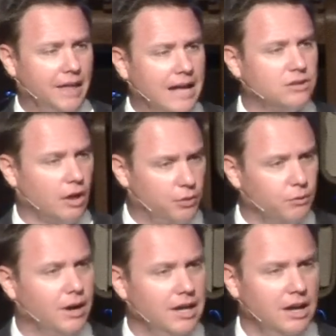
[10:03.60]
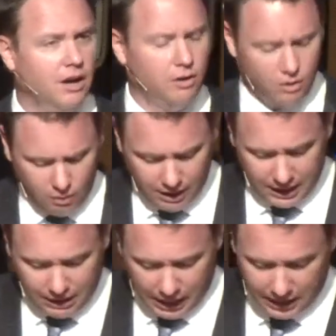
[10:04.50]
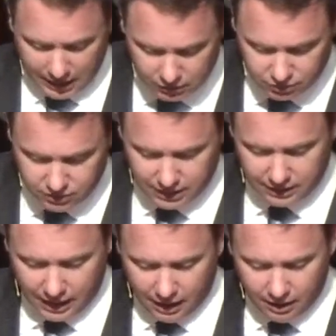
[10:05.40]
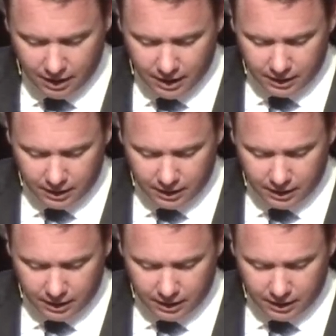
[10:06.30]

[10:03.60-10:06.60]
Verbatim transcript: that's a three year degree. Kind of interesting there.